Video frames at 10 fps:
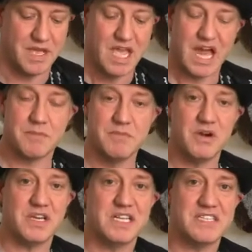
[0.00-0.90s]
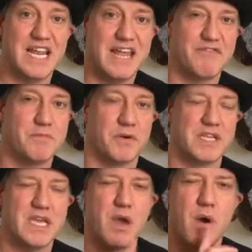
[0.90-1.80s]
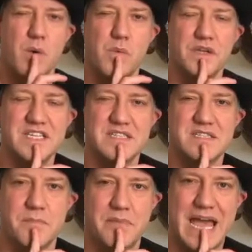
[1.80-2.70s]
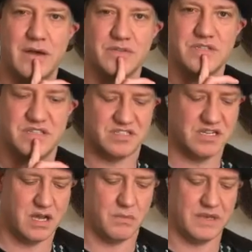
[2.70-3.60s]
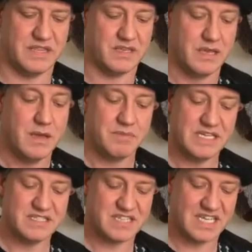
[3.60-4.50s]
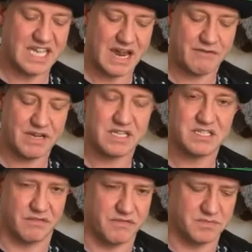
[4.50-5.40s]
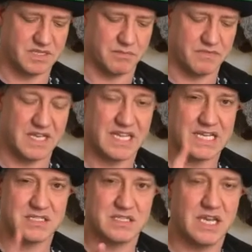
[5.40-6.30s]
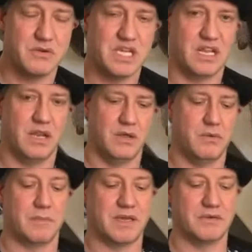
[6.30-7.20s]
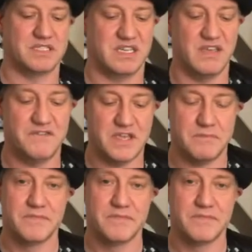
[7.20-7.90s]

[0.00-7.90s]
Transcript: And I'm not going to tell everybody what it's about to start with, but it's a character from something, and that's the only clue I'm going to give you.